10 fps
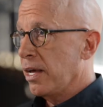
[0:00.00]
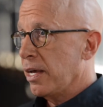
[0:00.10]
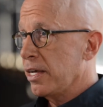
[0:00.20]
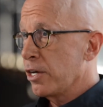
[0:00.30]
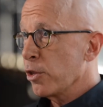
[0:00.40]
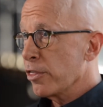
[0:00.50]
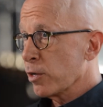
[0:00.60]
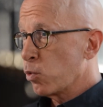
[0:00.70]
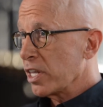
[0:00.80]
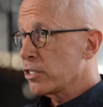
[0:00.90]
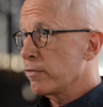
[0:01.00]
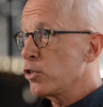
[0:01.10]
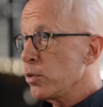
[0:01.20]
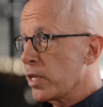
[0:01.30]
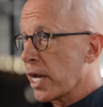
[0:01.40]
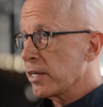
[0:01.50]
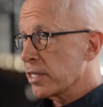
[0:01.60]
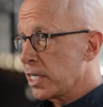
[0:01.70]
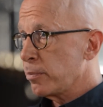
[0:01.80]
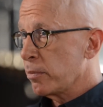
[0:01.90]
And another thing relative to that to
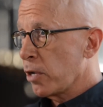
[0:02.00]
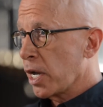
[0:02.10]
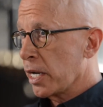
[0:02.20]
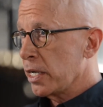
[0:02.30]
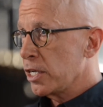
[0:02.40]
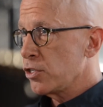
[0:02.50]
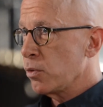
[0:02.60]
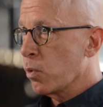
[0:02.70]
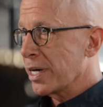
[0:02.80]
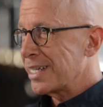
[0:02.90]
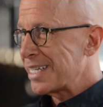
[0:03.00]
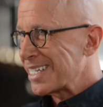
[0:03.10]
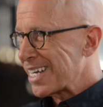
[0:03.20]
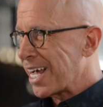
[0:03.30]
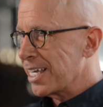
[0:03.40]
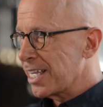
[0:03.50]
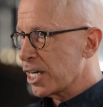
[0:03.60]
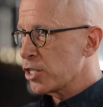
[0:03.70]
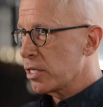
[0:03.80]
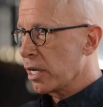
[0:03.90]
keep in mind is you want to design
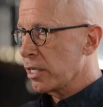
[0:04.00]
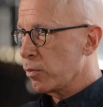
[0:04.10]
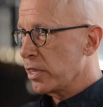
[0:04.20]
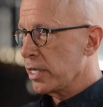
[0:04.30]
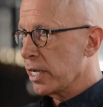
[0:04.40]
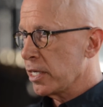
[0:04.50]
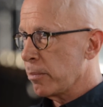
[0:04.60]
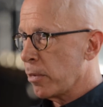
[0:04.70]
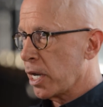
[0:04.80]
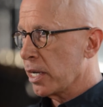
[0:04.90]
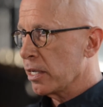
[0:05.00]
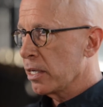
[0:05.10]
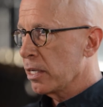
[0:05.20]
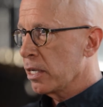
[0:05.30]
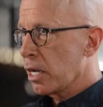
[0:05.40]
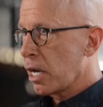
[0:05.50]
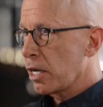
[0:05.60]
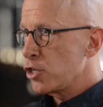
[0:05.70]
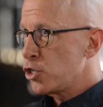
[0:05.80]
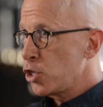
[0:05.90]
that study with the end in mind.
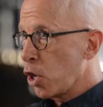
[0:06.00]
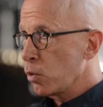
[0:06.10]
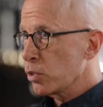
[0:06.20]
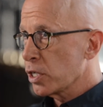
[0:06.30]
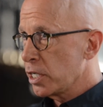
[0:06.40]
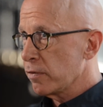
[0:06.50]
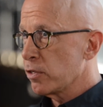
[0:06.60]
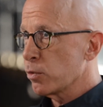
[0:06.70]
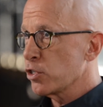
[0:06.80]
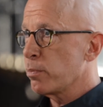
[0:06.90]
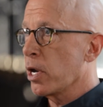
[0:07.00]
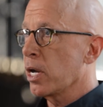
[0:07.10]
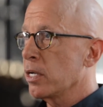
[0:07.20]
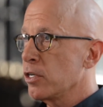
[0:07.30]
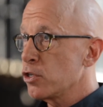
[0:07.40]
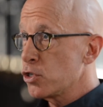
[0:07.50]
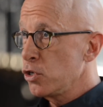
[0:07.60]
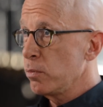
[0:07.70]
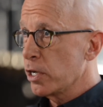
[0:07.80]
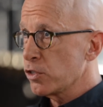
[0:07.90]
Don't give the respondent
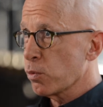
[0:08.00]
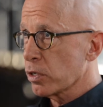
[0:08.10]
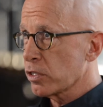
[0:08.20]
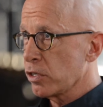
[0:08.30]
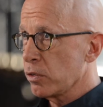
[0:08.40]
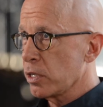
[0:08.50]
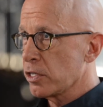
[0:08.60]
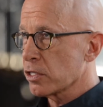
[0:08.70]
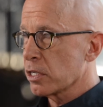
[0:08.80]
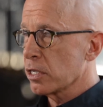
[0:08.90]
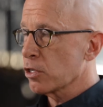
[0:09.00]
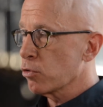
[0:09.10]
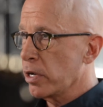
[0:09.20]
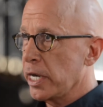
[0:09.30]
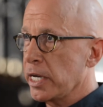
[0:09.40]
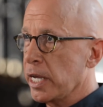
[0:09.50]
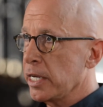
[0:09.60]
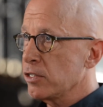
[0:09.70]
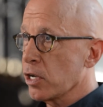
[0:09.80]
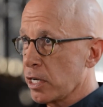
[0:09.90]
too much work to do that's going to create
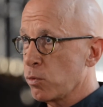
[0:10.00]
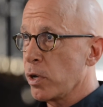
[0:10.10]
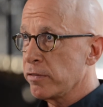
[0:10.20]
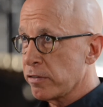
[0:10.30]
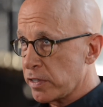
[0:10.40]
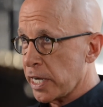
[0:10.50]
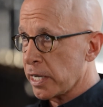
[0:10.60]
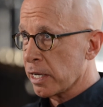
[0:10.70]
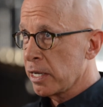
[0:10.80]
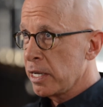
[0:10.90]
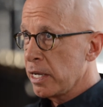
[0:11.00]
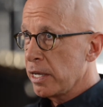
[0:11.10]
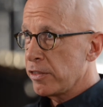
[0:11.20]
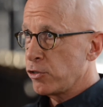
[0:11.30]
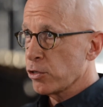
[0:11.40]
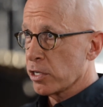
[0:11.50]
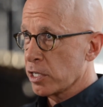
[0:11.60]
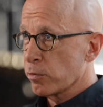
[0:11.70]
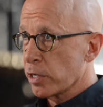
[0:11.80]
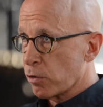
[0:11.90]
a tidal wave of data that you're going
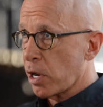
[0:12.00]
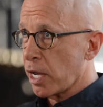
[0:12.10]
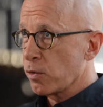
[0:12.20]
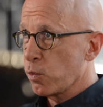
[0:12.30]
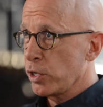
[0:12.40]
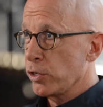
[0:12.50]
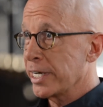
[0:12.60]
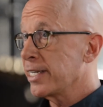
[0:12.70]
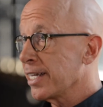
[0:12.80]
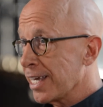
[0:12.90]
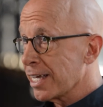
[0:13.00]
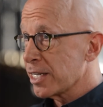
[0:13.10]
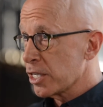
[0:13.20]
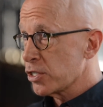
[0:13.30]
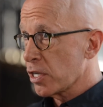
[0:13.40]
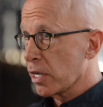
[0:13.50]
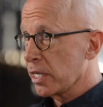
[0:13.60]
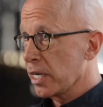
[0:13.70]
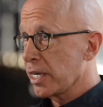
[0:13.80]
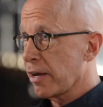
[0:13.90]
to regret when you get to the end of the
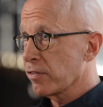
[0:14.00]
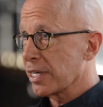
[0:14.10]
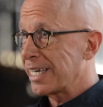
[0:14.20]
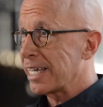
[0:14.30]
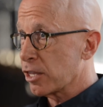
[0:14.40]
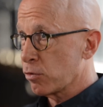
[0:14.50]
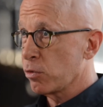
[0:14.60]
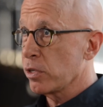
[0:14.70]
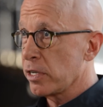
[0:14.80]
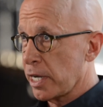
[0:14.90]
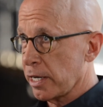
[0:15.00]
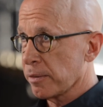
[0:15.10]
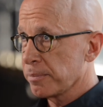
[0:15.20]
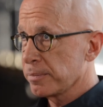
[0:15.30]
study and have to get through the data.